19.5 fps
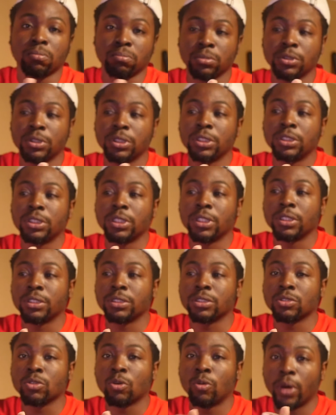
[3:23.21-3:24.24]

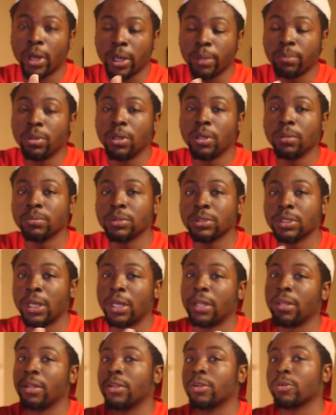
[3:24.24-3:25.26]
sicce's quiet pumps
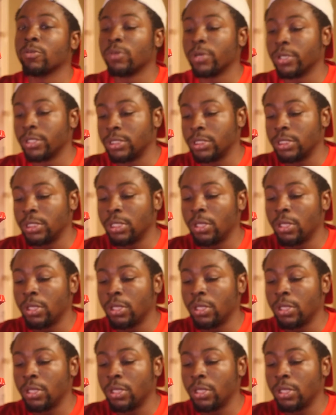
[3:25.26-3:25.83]
and their warranty.